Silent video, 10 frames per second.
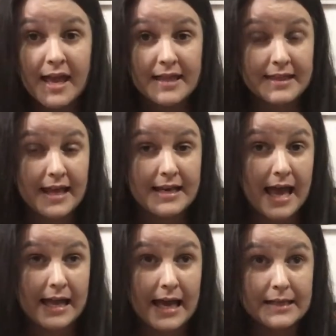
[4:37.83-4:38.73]
And then
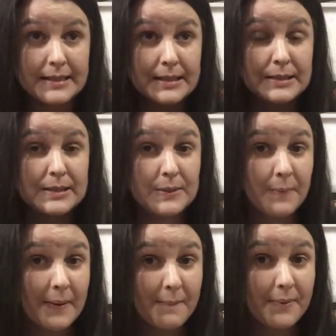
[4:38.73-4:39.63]
I got two
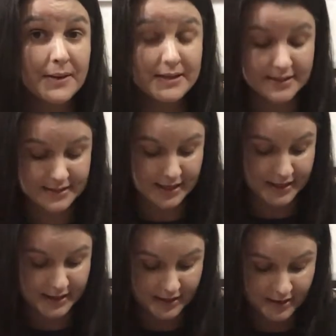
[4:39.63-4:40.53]
more books.
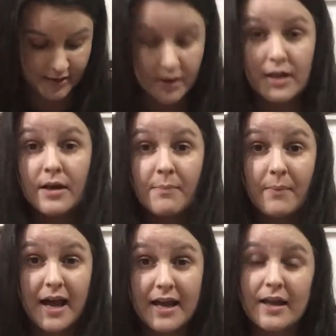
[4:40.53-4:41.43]

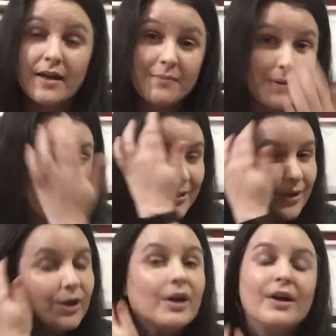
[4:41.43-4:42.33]
My baby
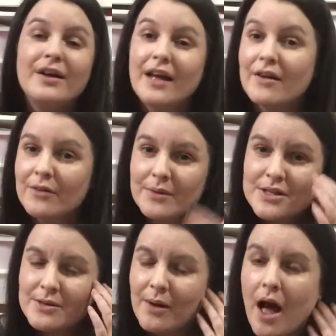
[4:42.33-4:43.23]
girl, every
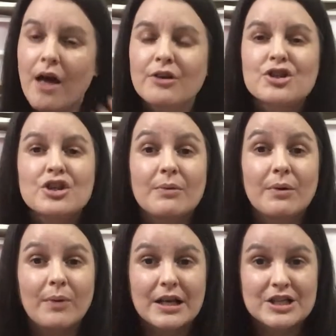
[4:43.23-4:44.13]
once in a while she
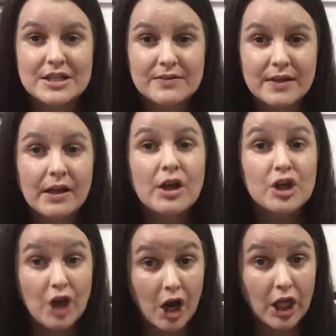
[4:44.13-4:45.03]
will watch TV,
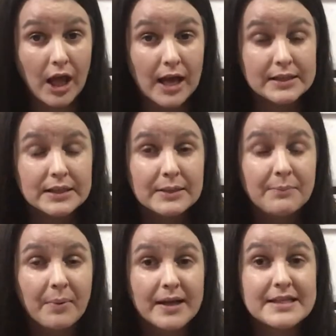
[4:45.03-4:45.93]
not a lot,
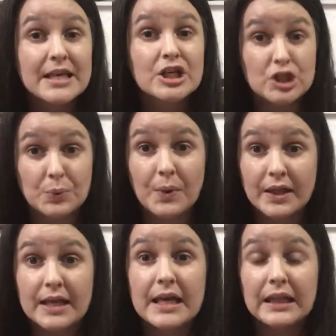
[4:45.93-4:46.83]
but she
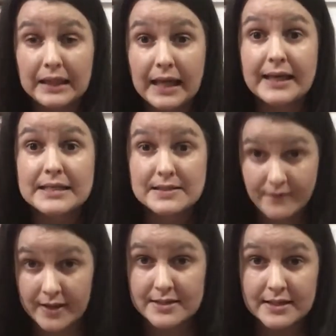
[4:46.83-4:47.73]
really likes
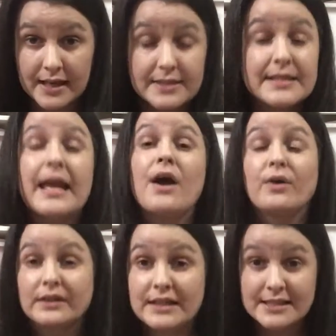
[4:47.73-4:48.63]
Fancy Nancy,
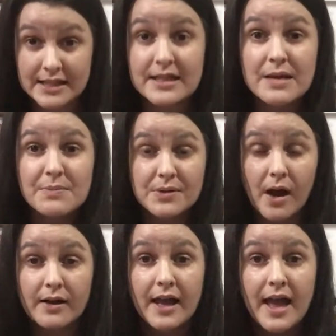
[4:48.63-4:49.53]
or at least the theme song,